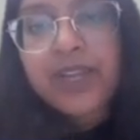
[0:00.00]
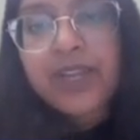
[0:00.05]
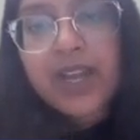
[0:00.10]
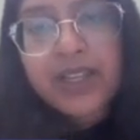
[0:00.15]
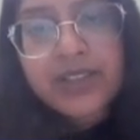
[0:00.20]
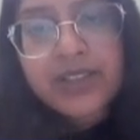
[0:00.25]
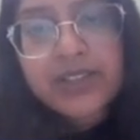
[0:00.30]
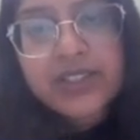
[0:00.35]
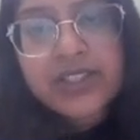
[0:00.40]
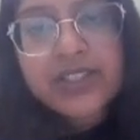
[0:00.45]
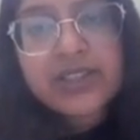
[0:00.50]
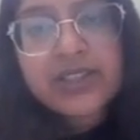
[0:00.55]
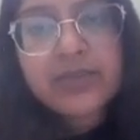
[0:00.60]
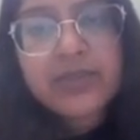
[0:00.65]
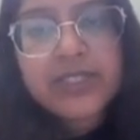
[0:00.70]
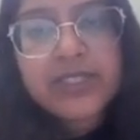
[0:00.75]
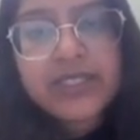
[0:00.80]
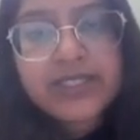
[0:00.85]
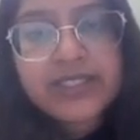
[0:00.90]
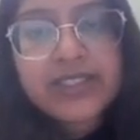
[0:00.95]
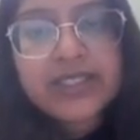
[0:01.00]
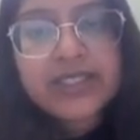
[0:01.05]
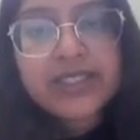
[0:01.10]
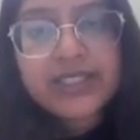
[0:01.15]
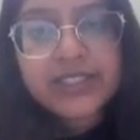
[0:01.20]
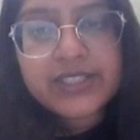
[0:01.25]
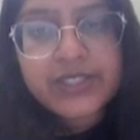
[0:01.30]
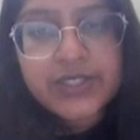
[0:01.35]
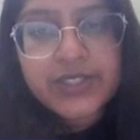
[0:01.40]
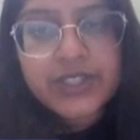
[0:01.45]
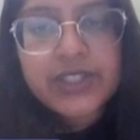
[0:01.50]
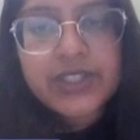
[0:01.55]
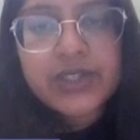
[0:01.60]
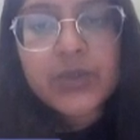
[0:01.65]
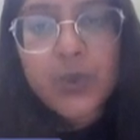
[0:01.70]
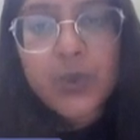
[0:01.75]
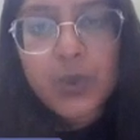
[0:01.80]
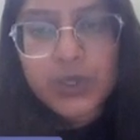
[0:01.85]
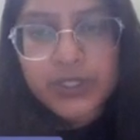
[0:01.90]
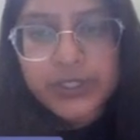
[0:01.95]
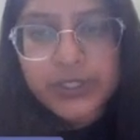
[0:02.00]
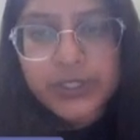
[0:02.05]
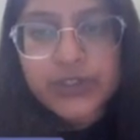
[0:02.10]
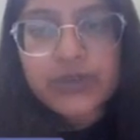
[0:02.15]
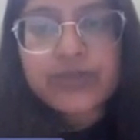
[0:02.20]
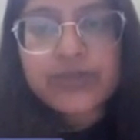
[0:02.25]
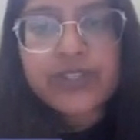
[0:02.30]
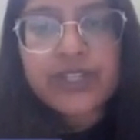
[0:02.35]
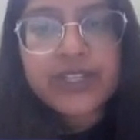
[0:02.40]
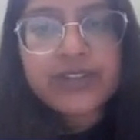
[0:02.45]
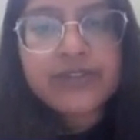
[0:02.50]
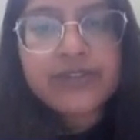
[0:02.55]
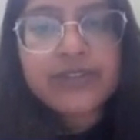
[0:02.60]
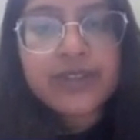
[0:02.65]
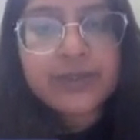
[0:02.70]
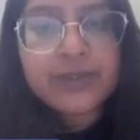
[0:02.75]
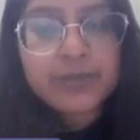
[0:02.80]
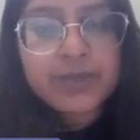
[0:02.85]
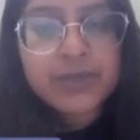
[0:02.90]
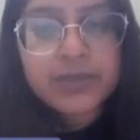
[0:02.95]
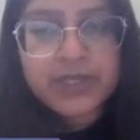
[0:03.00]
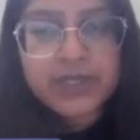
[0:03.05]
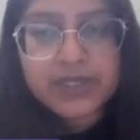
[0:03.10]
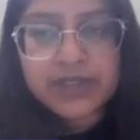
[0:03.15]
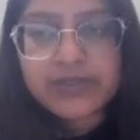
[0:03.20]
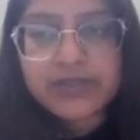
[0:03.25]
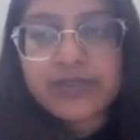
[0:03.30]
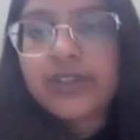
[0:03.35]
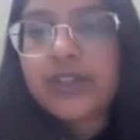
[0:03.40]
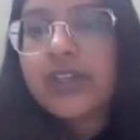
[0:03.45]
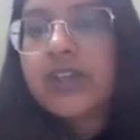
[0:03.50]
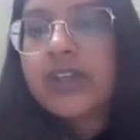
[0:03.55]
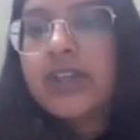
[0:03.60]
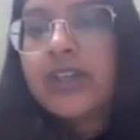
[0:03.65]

unreasonably degrades the quality of life where people live.